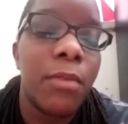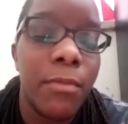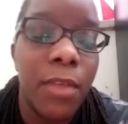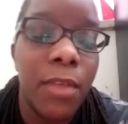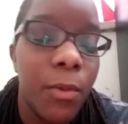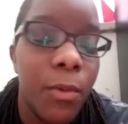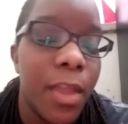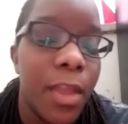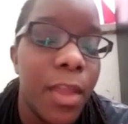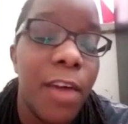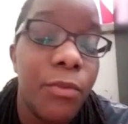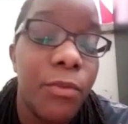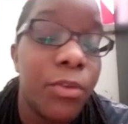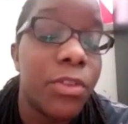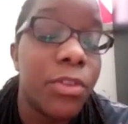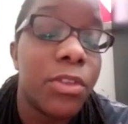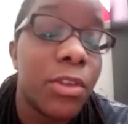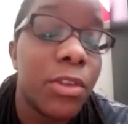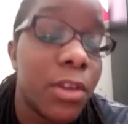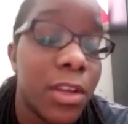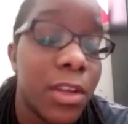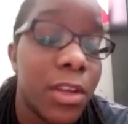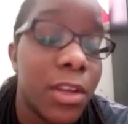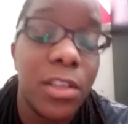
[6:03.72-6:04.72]
that we have with
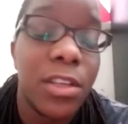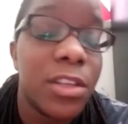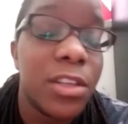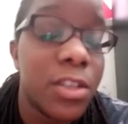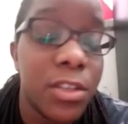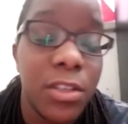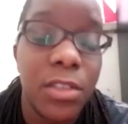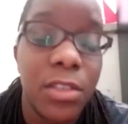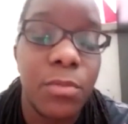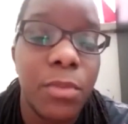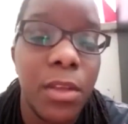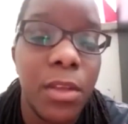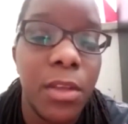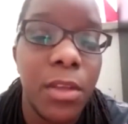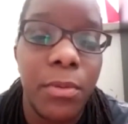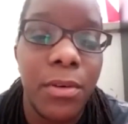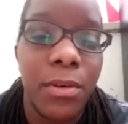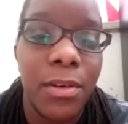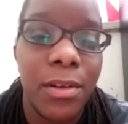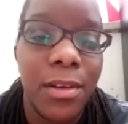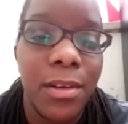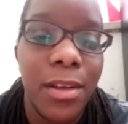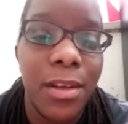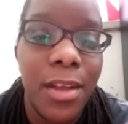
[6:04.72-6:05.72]
the indigenous
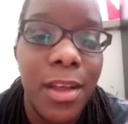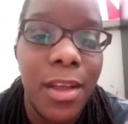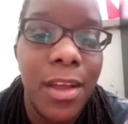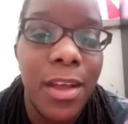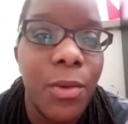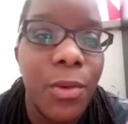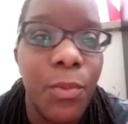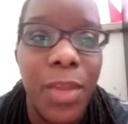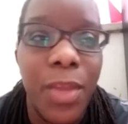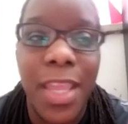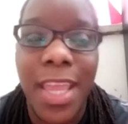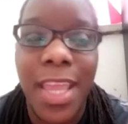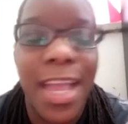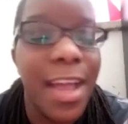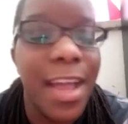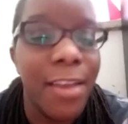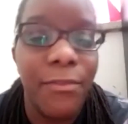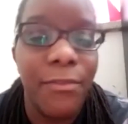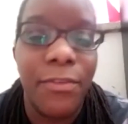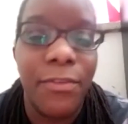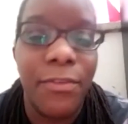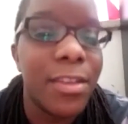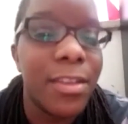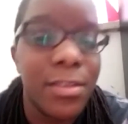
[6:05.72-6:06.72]
people, we can't
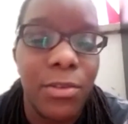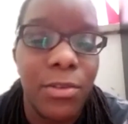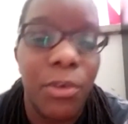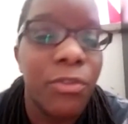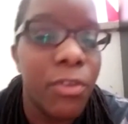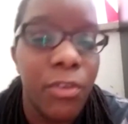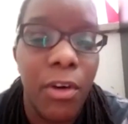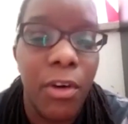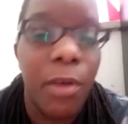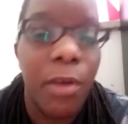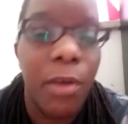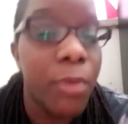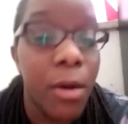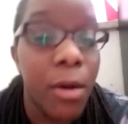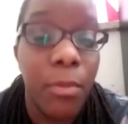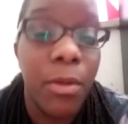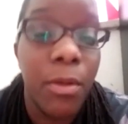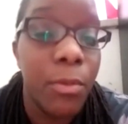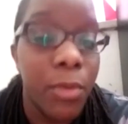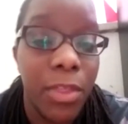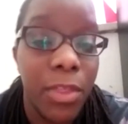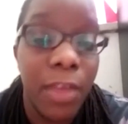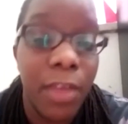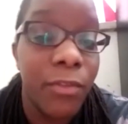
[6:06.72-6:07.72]
fix the overall
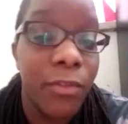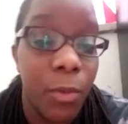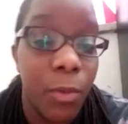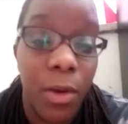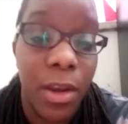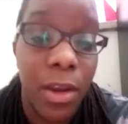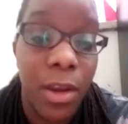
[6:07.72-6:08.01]
problem with everyone